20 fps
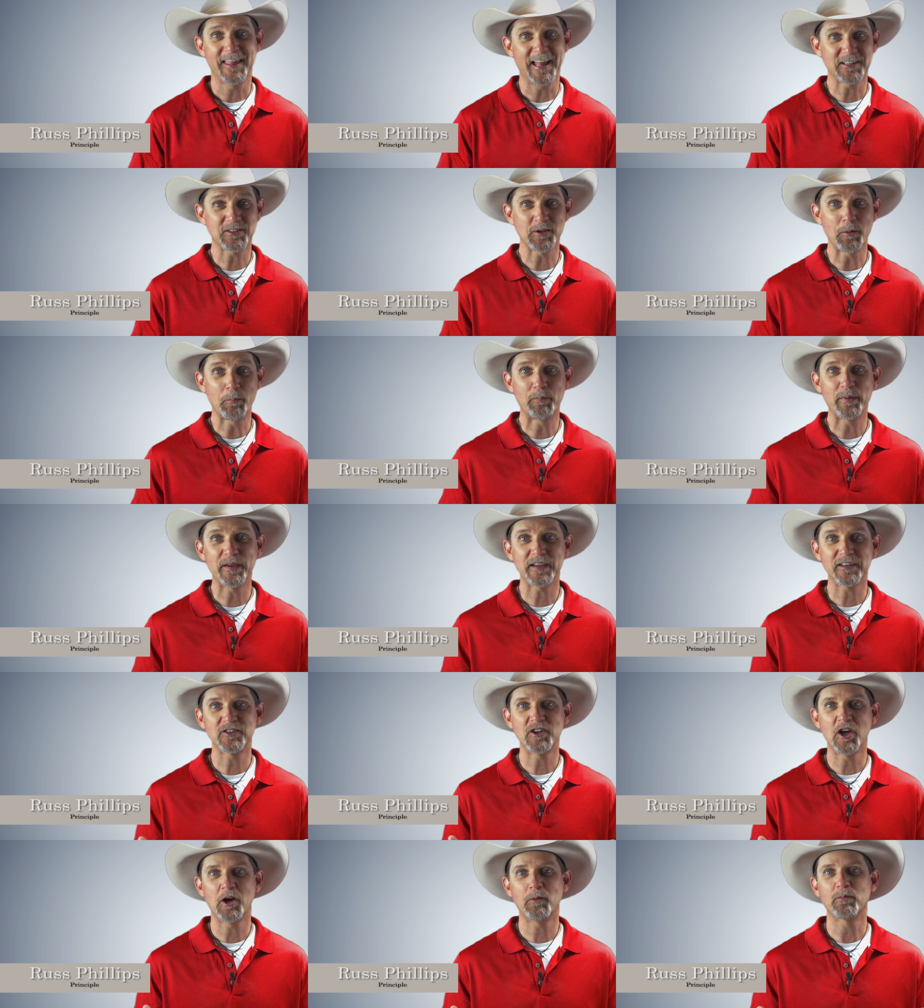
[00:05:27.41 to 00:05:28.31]
That's a
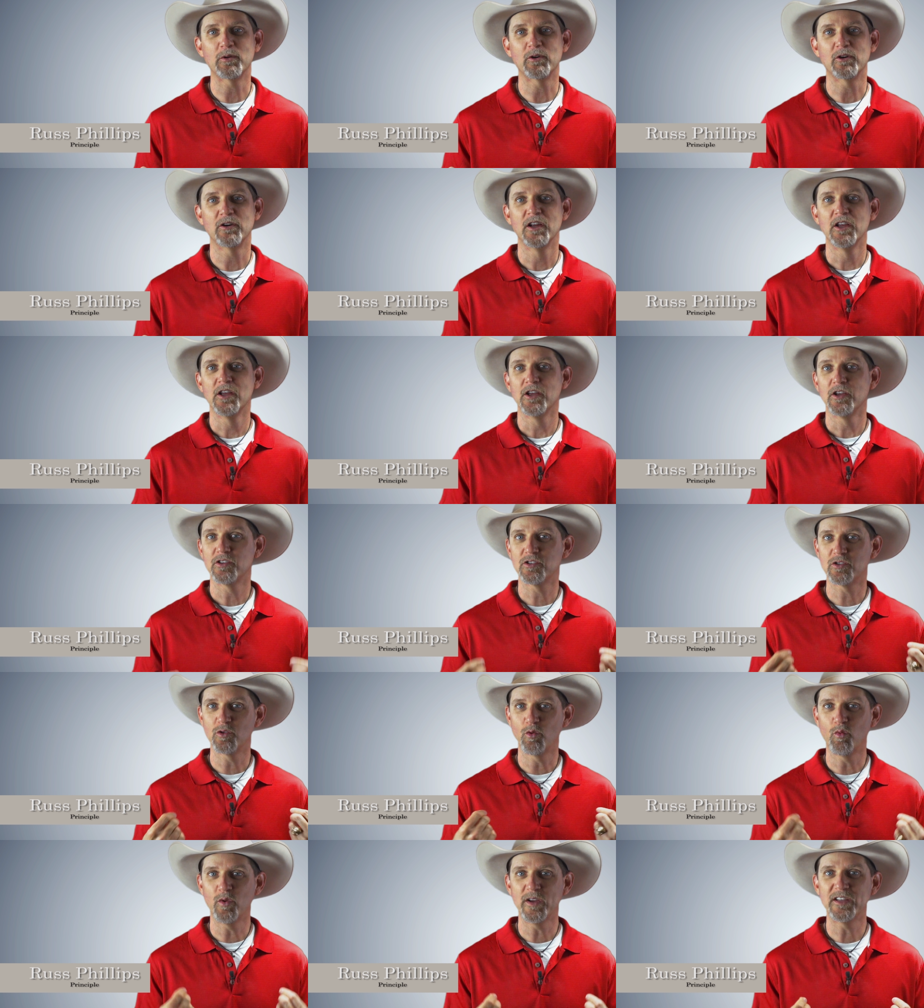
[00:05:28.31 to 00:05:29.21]
big number,
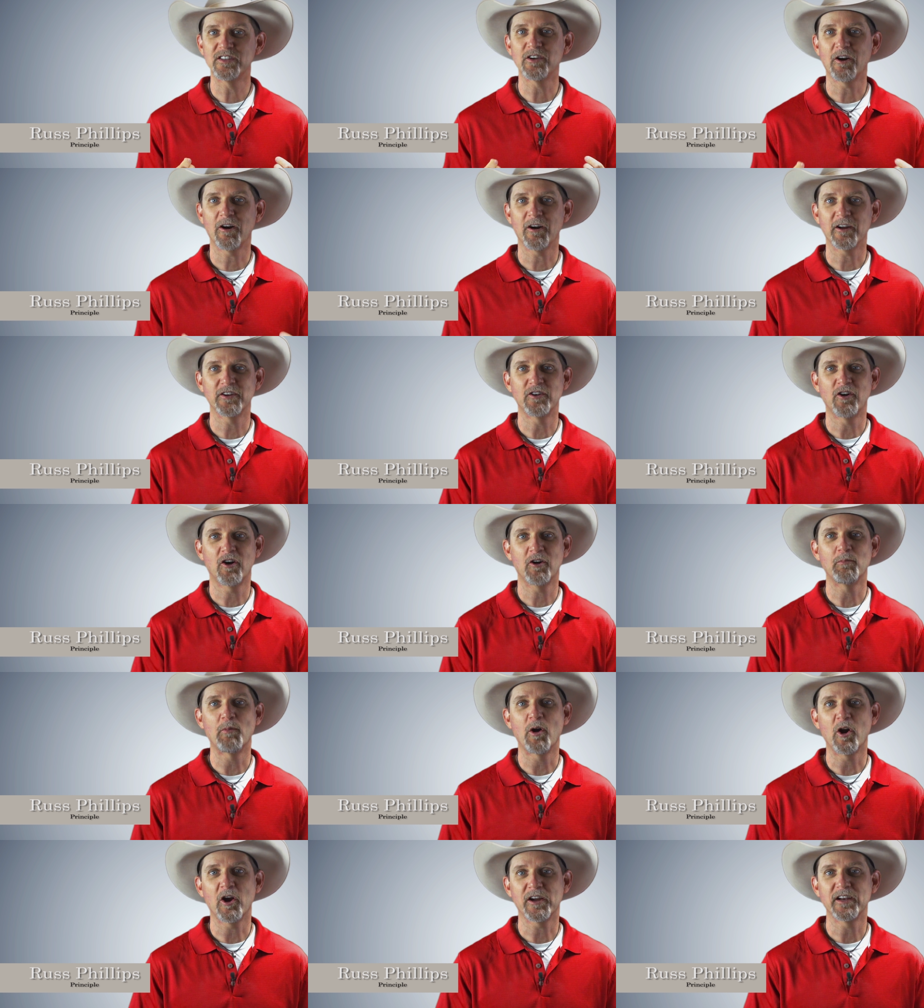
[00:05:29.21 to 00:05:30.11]
so we target our
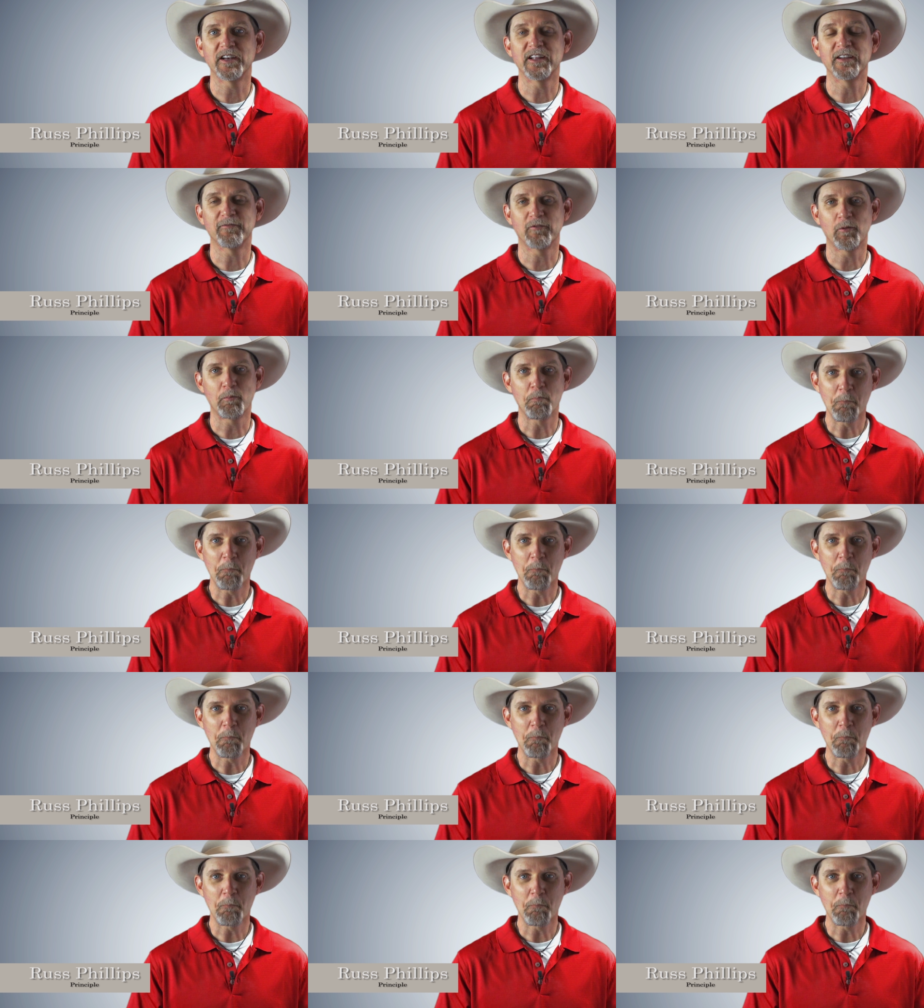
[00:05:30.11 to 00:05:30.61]
marketing for